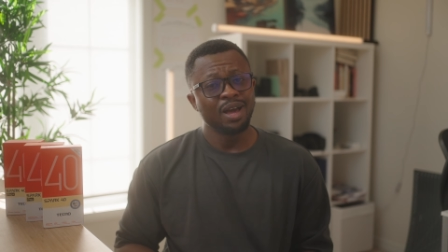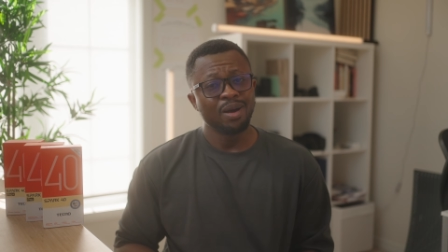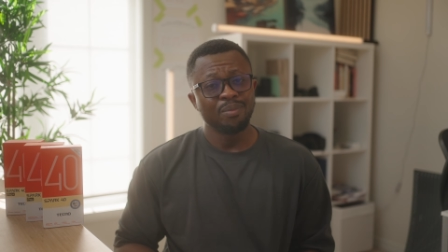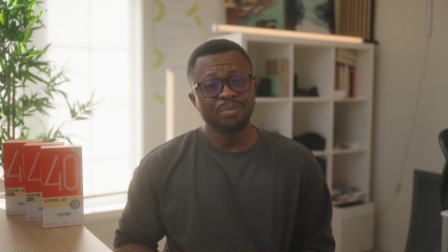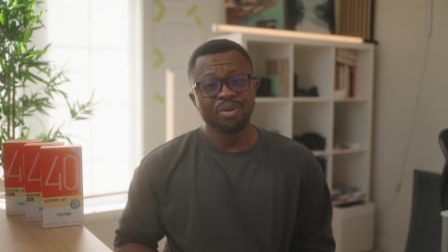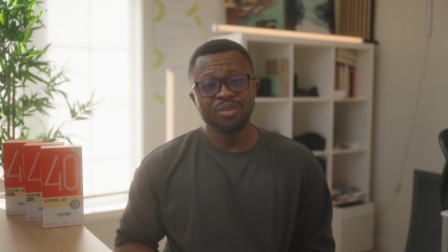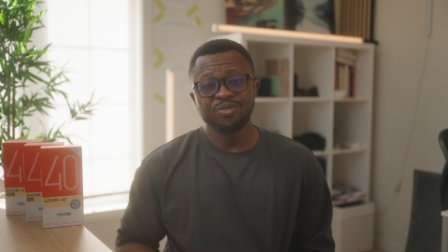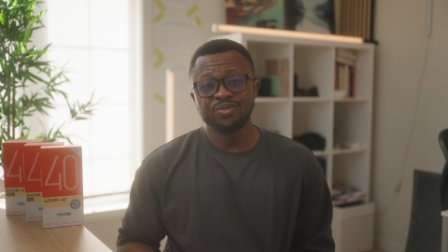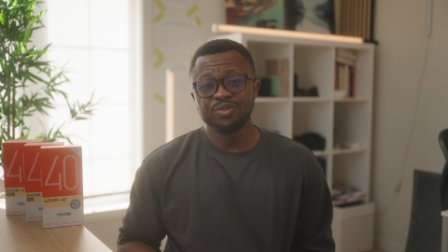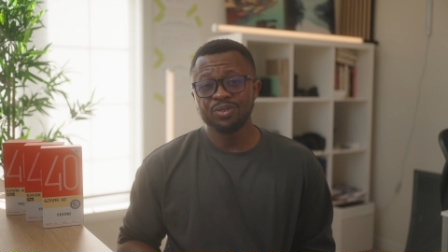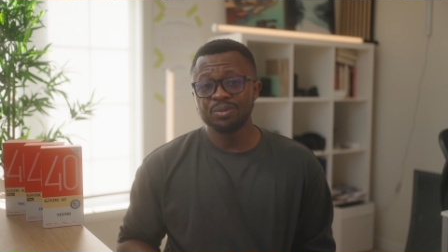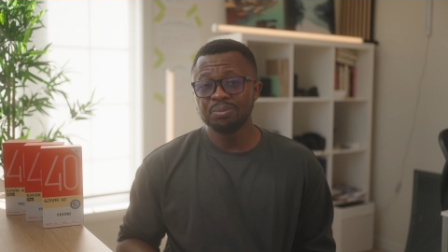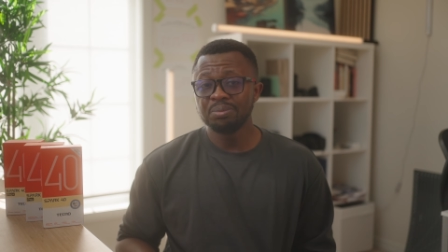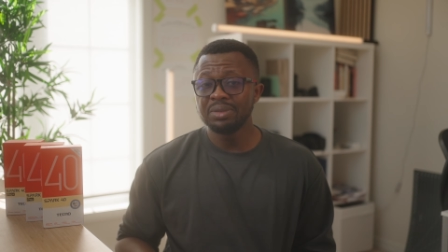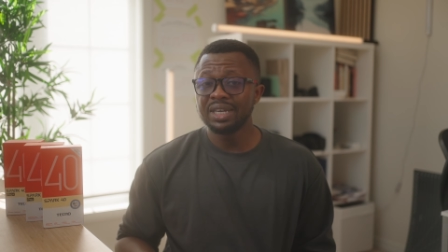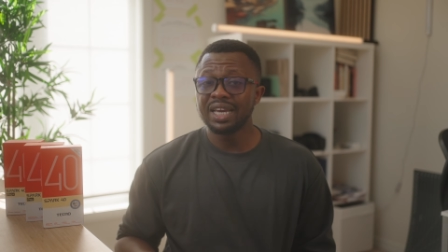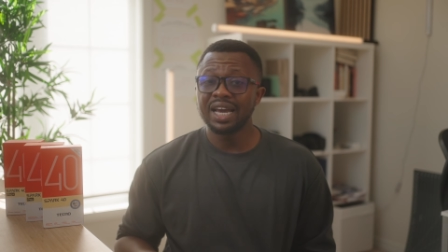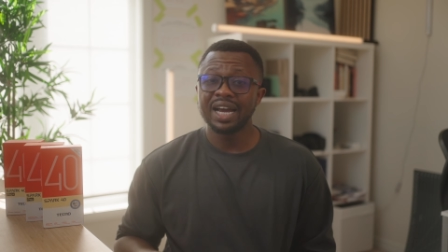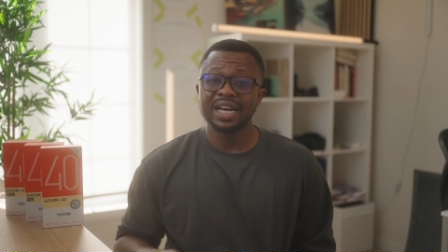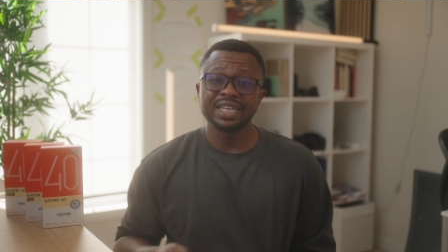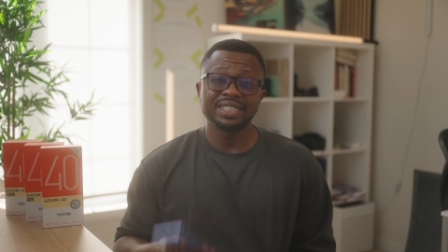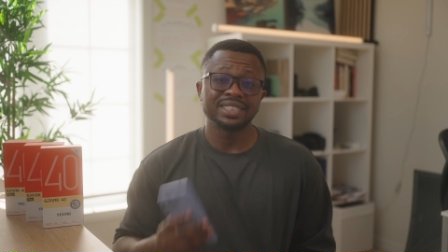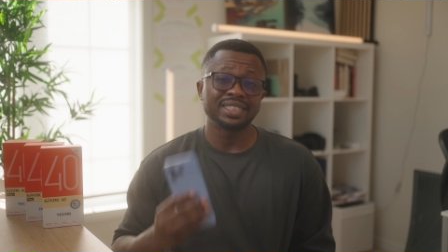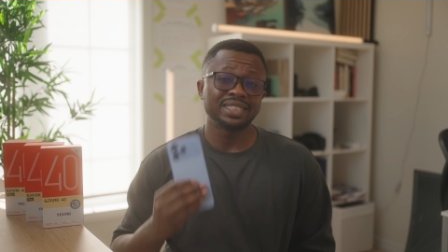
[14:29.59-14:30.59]
But for me,
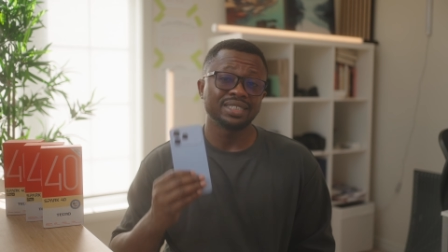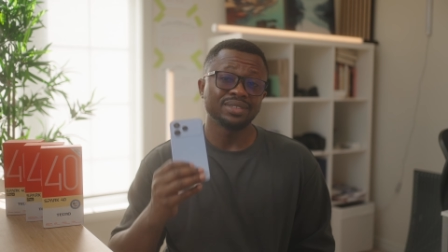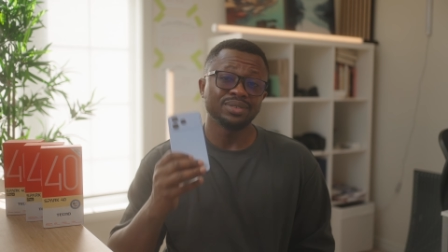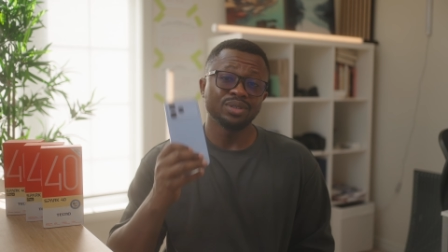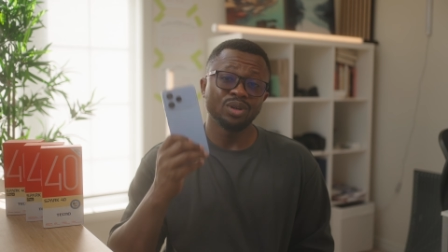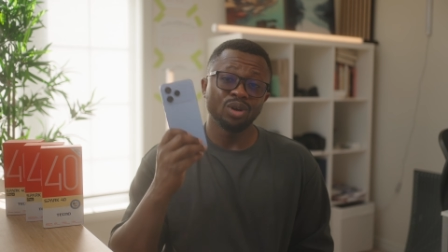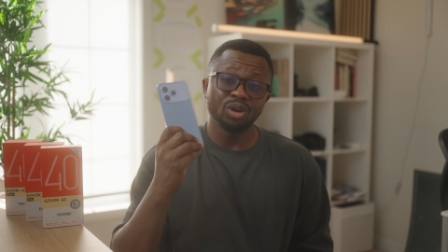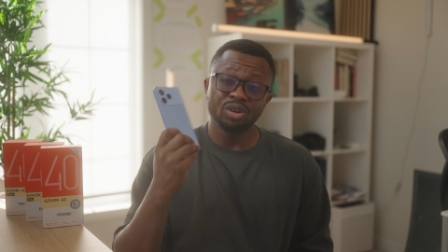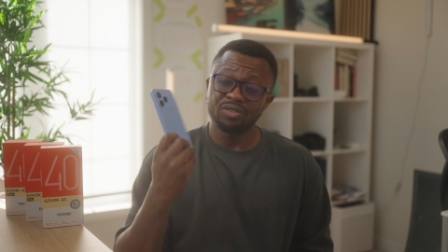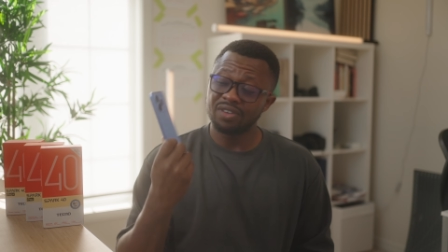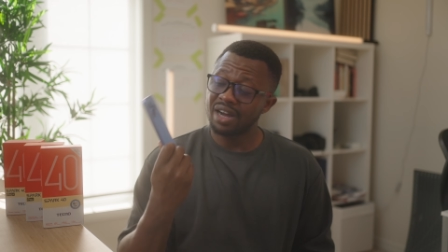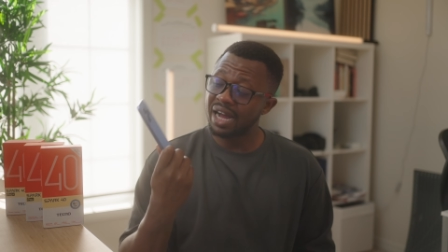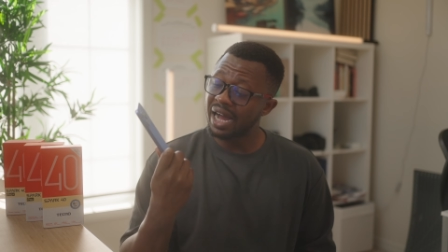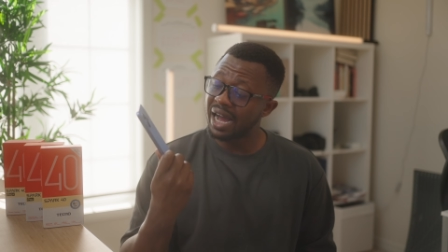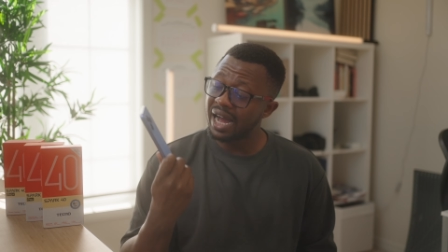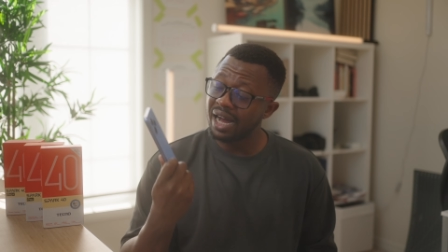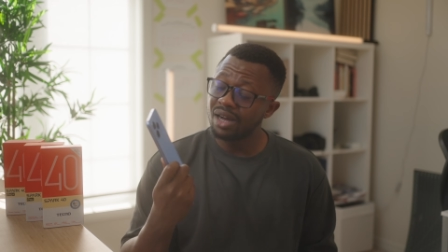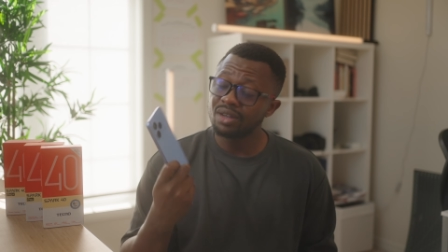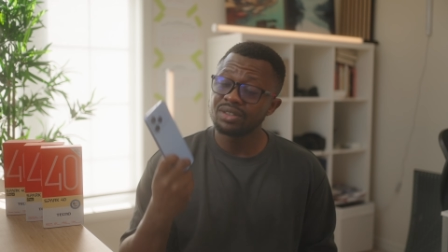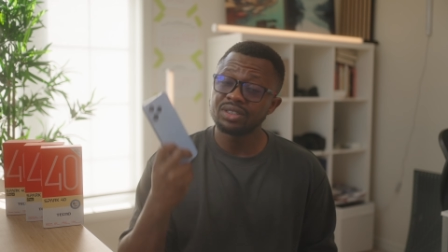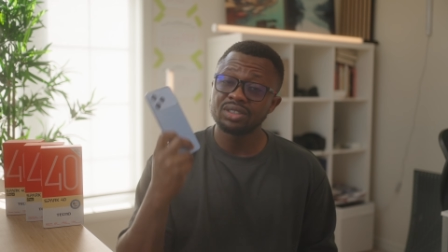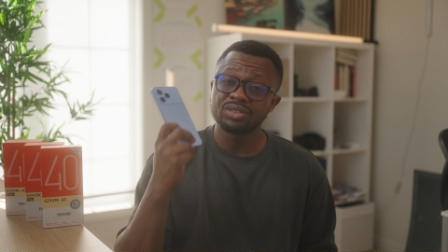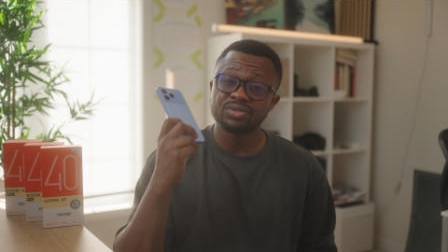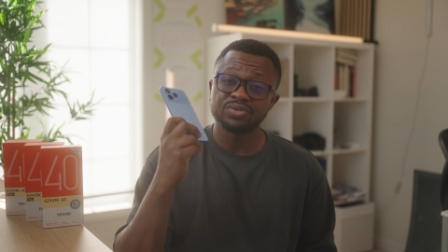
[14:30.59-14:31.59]
I still love
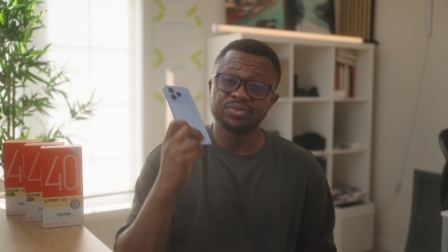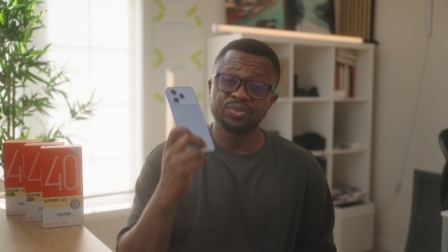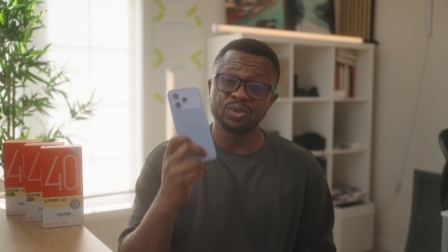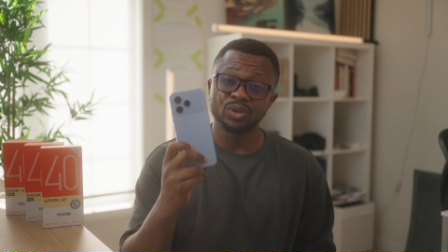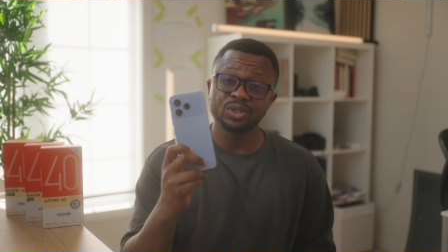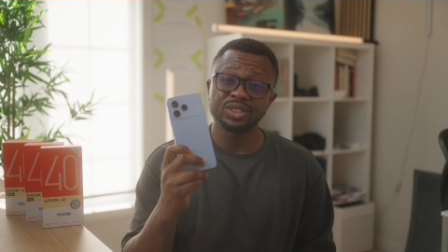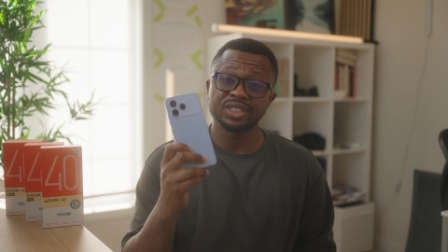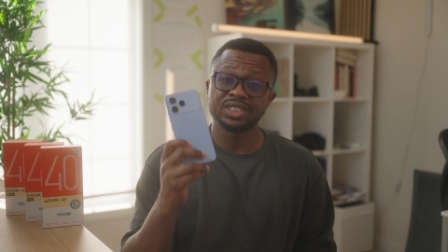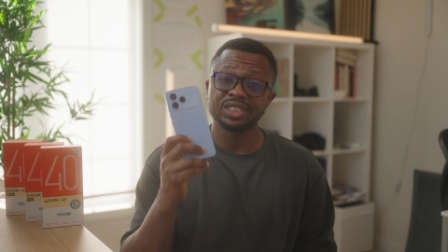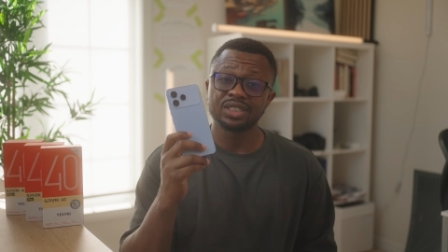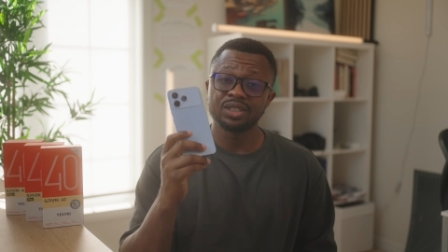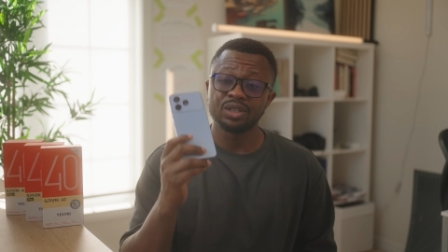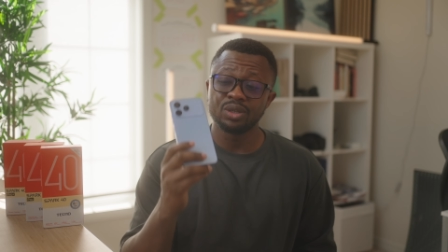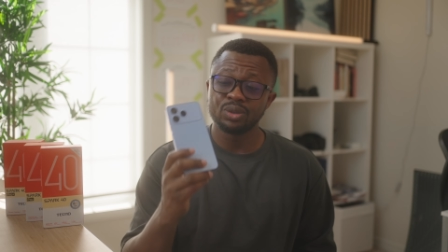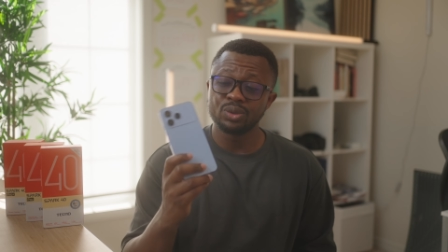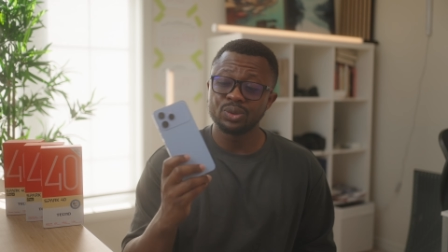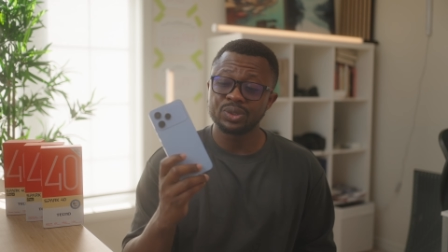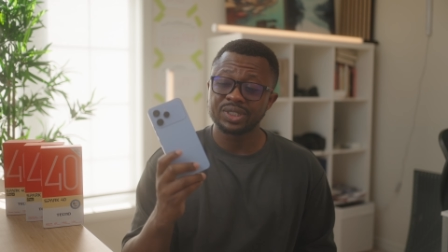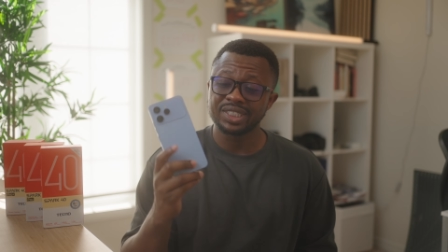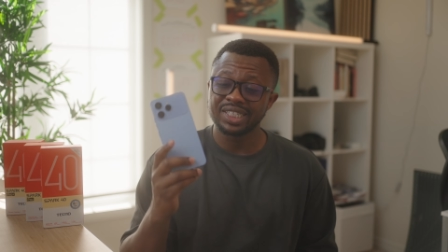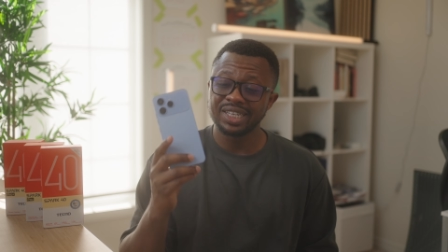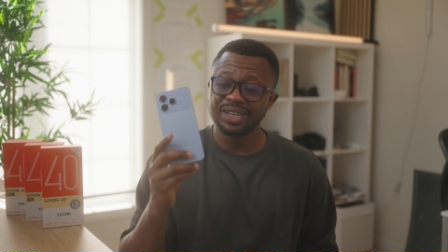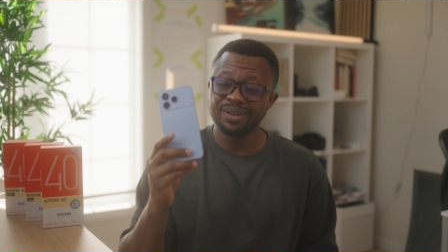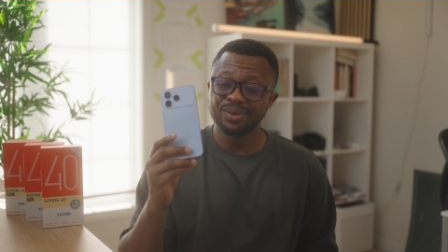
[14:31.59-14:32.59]
how the 40
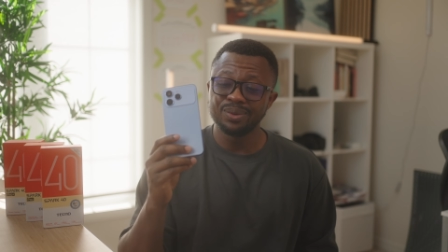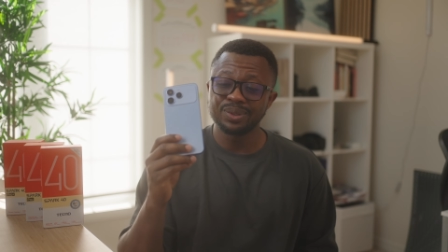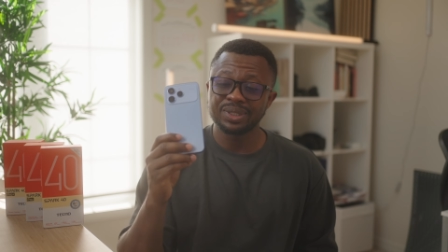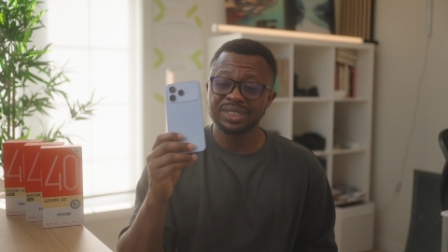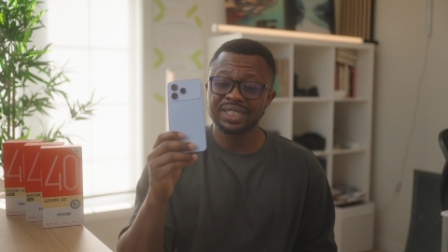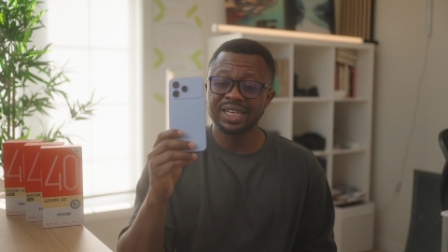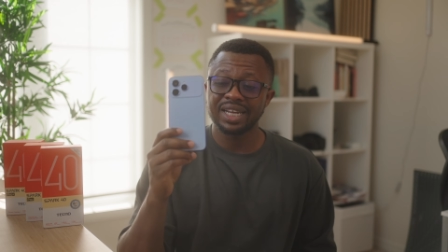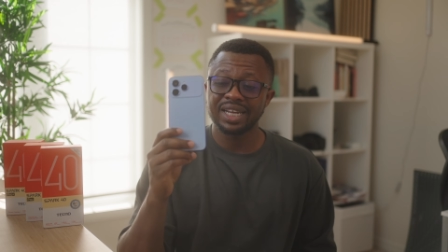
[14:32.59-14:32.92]
looks. It looks